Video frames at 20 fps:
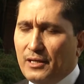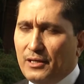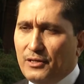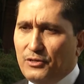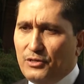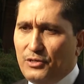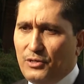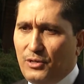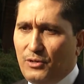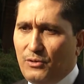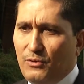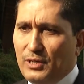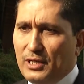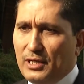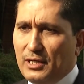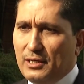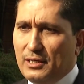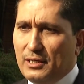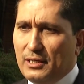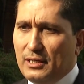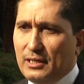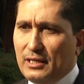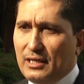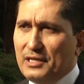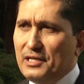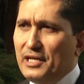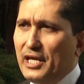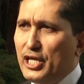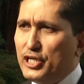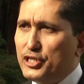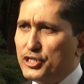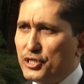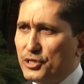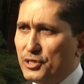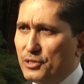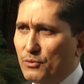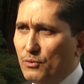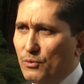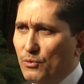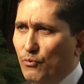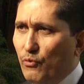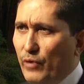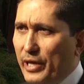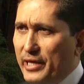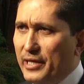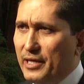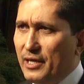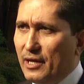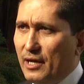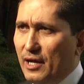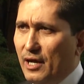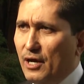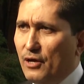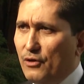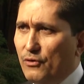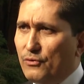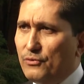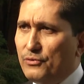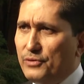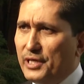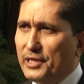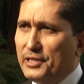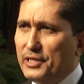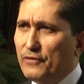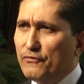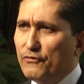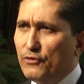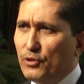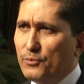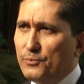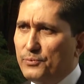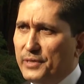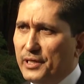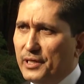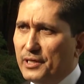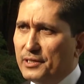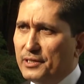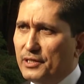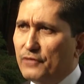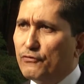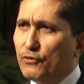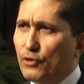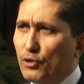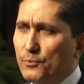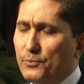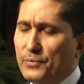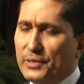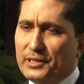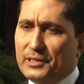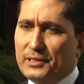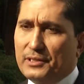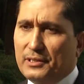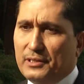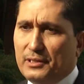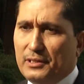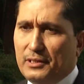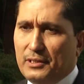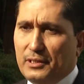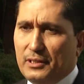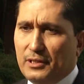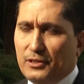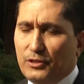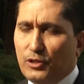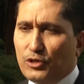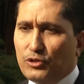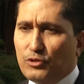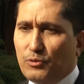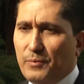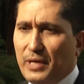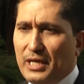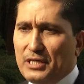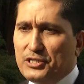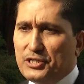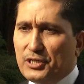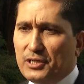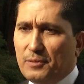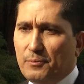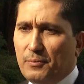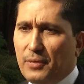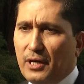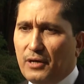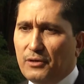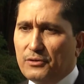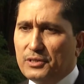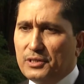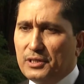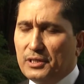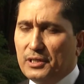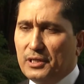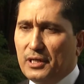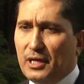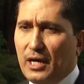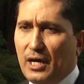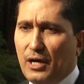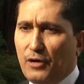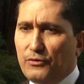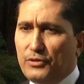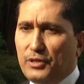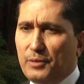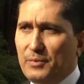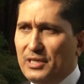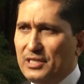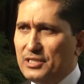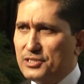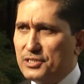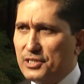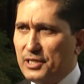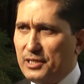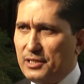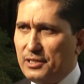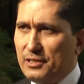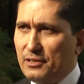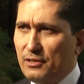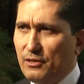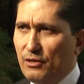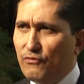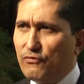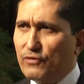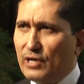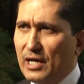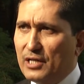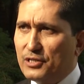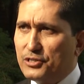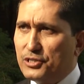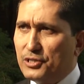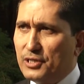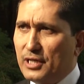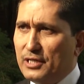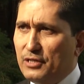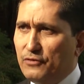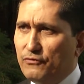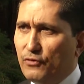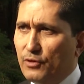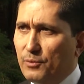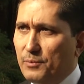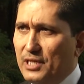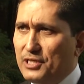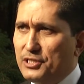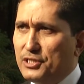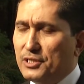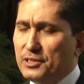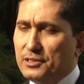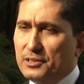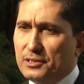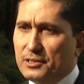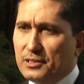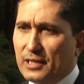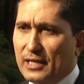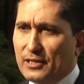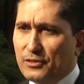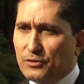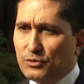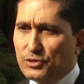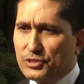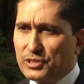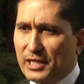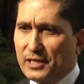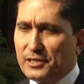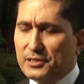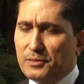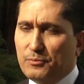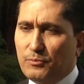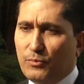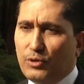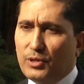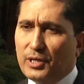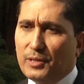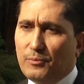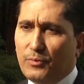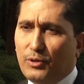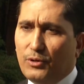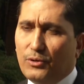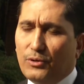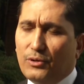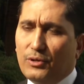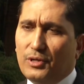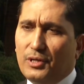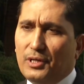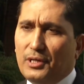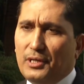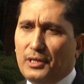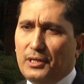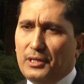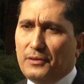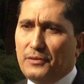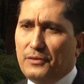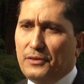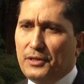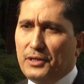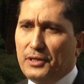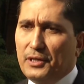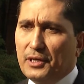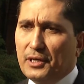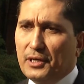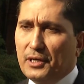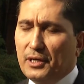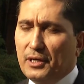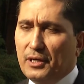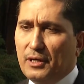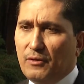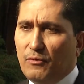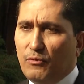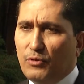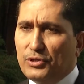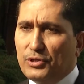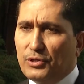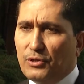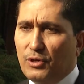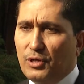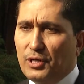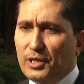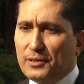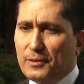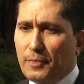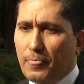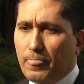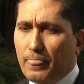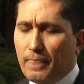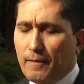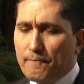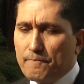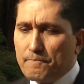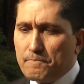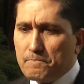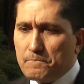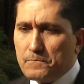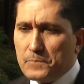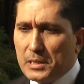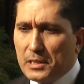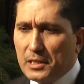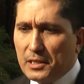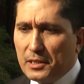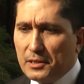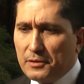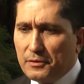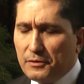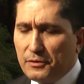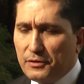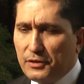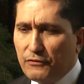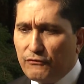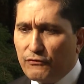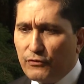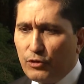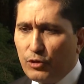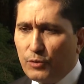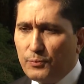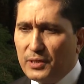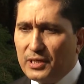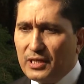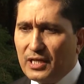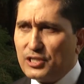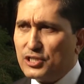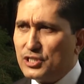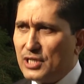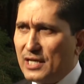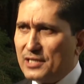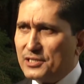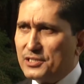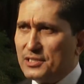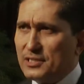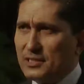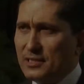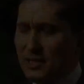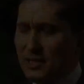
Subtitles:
you know, a nature way how they develop their development. Not to mention about how the Ministry of Culture and Information trying to strengthen more and more the what they call it development as such.